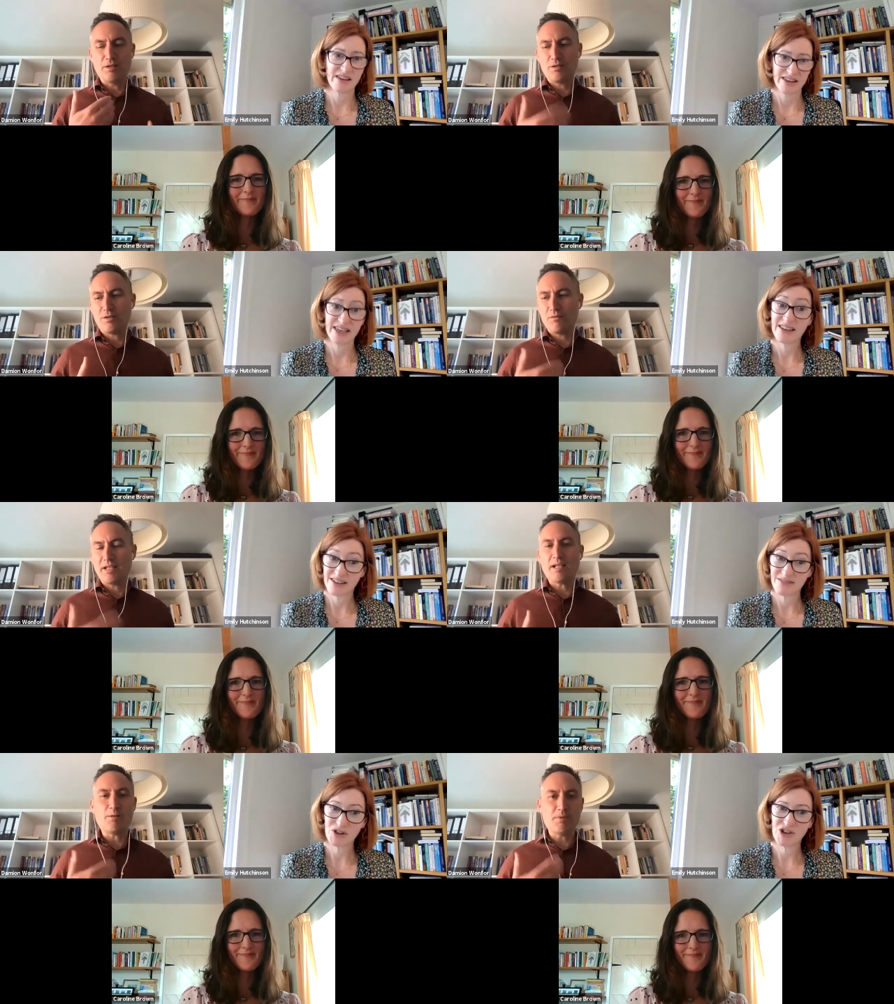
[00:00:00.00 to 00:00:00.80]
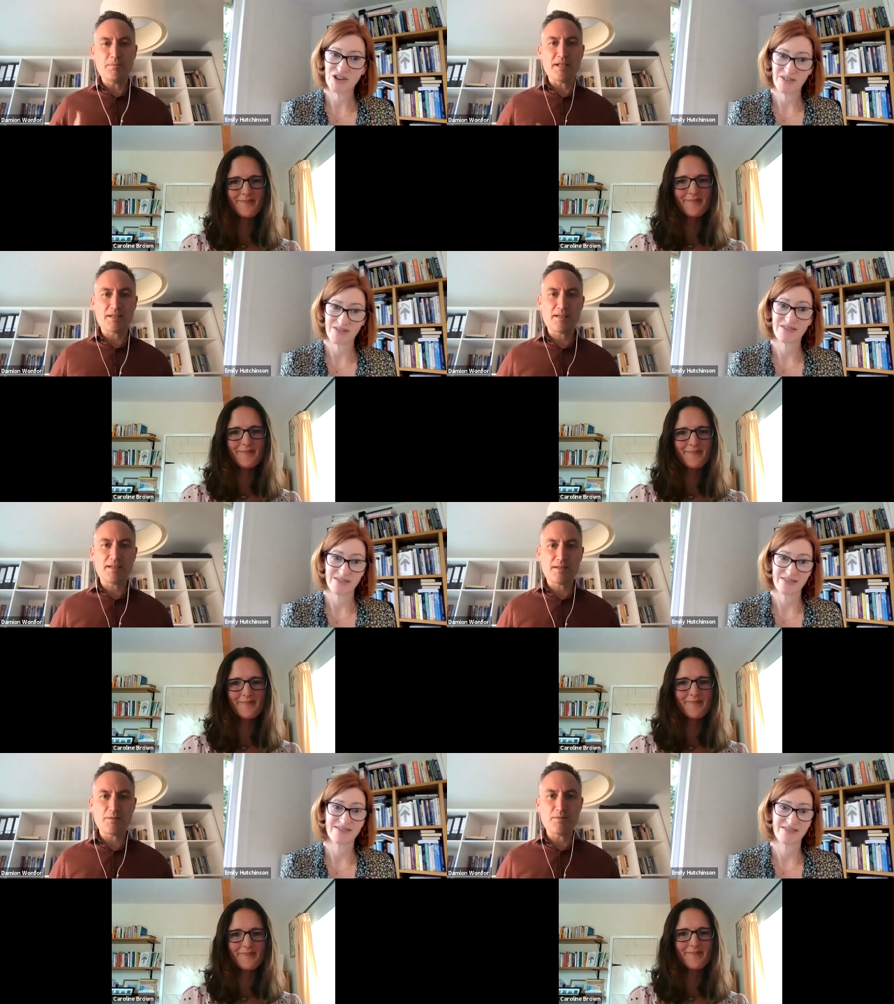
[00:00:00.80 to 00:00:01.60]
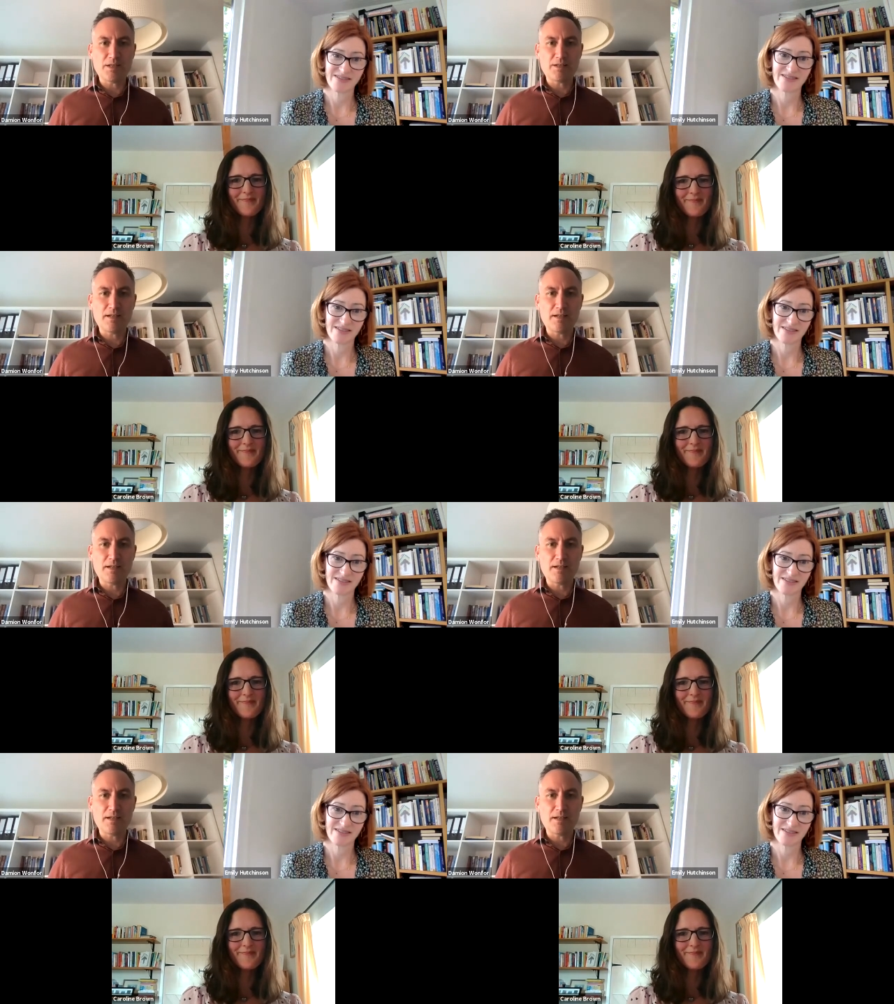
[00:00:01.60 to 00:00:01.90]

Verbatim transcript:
Speaker 1: to really help them make sense of this